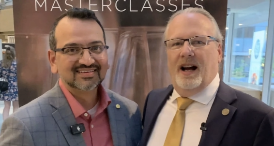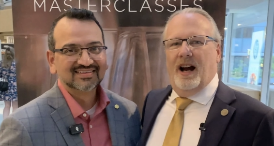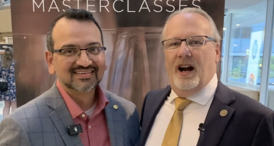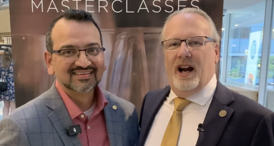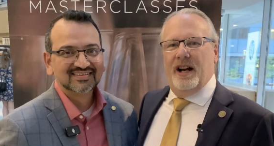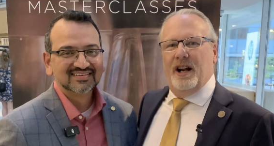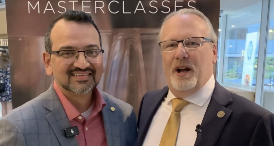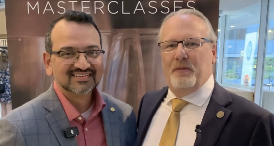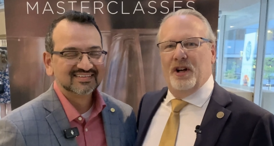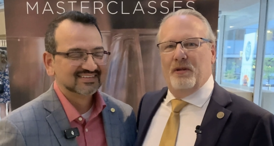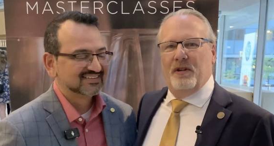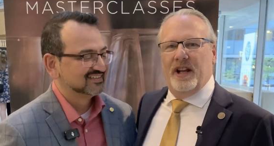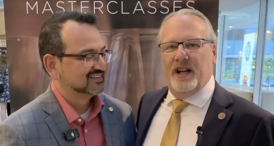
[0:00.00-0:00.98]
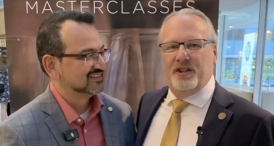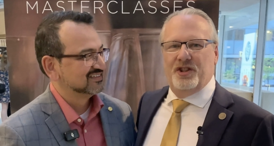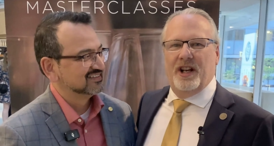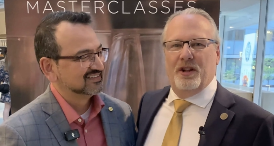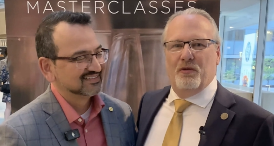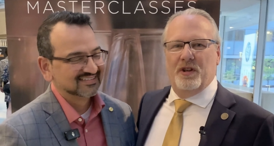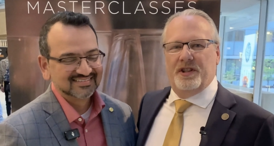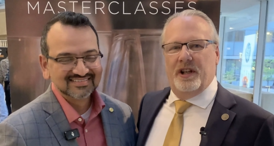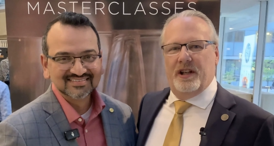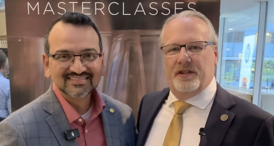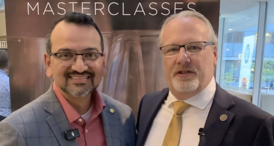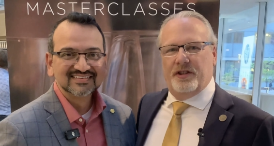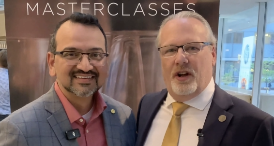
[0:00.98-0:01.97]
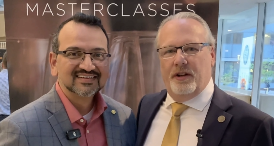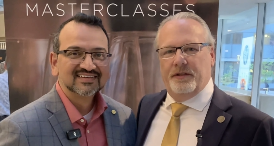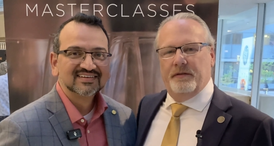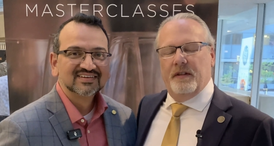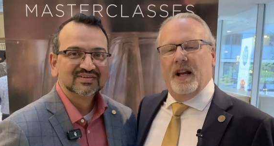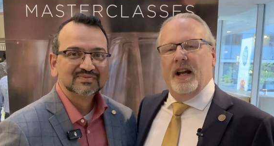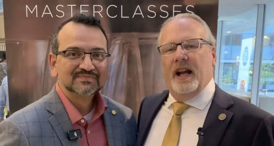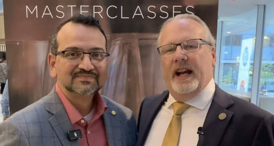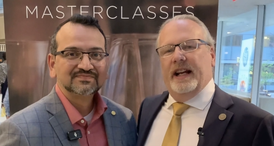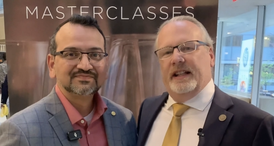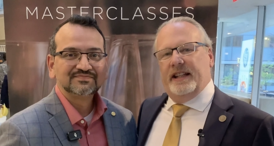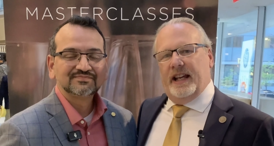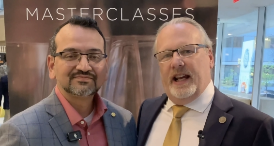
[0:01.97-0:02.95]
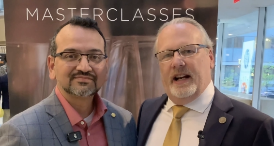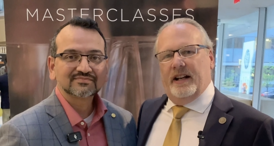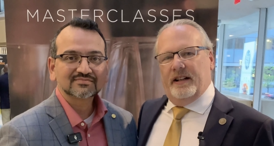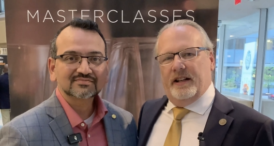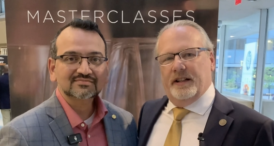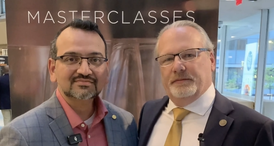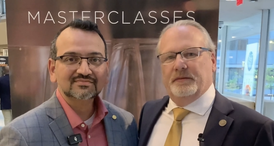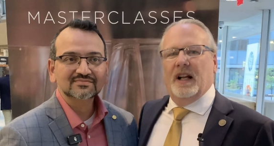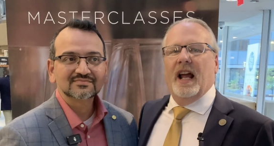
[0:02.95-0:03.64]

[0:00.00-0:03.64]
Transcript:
Speaker 1: All right, I'm here with AJ, the whiskey consultant. In Canada,